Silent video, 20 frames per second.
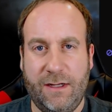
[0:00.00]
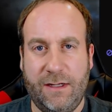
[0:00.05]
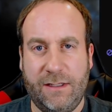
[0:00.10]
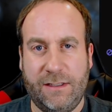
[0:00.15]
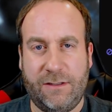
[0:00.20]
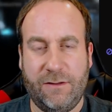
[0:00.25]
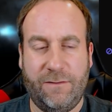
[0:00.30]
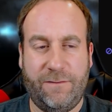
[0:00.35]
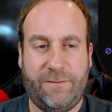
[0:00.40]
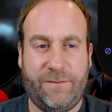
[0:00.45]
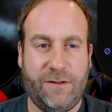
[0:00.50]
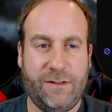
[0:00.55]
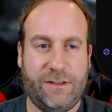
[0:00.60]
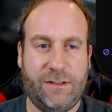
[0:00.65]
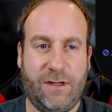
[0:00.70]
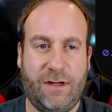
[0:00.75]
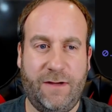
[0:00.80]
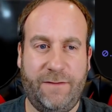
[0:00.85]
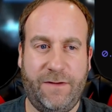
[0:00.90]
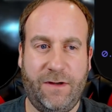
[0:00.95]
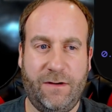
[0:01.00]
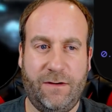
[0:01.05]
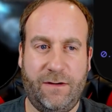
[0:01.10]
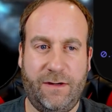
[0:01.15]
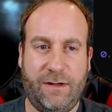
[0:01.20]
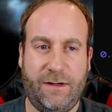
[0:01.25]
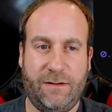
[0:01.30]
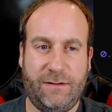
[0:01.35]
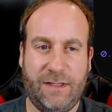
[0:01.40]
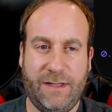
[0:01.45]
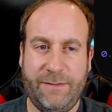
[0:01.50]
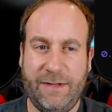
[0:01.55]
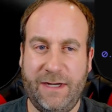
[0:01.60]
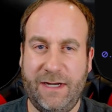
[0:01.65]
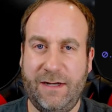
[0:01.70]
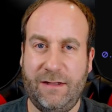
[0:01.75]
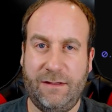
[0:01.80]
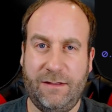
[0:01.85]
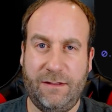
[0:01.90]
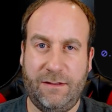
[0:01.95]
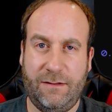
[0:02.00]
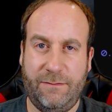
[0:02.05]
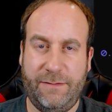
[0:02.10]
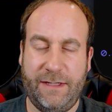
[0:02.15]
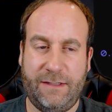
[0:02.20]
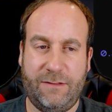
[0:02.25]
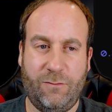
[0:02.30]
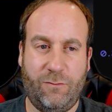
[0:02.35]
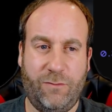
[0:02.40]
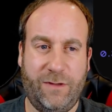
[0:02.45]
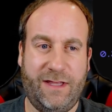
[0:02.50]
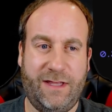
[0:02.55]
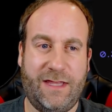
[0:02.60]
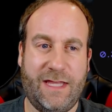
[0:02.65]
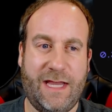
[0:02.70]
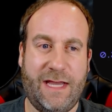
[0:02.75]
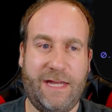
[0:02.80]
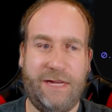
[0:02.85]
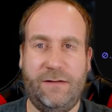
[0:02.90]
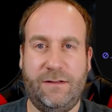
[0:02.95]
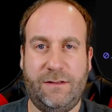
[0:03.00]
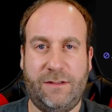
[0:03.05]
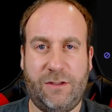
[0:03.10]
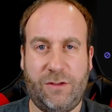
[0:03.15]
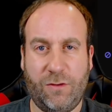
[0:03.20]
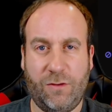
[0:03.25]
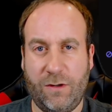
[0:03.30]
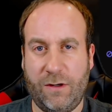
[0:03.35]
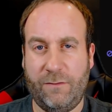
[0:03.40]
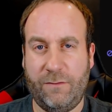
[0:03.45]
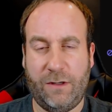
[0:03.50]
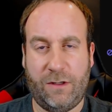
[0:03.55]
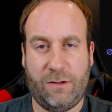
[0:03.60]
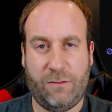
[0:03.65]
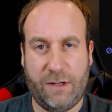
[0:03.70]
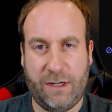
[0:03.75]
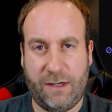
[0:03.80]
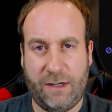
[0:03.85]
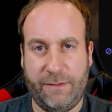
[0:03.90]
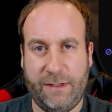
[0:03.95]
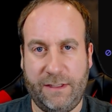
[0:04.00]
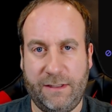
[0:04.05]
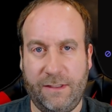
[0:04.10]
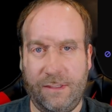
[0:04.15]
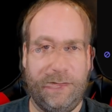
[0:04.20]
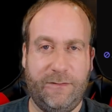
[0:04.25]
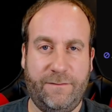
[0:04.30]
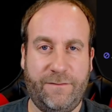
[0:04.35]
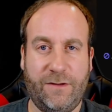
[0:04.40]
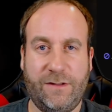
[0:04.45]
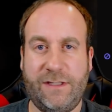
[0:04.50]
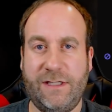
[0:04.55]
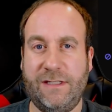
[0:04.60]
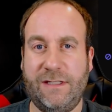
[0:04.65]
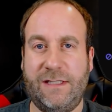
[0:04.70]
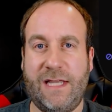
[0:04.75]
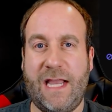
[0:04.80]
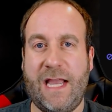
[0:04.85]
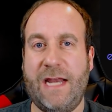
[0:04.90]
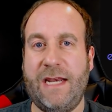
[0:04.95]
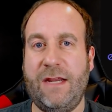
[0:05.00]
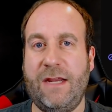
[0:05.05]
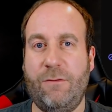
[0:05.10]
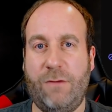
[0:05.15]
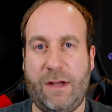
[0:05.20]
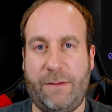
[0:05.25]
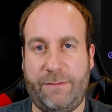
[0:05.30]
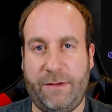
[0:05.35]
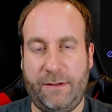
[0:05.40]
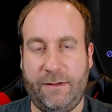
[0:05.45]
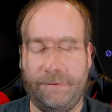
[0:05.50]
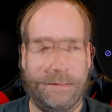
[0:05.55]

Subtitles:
So first off, you're limited a little bit with that sword requirement versus any weapon.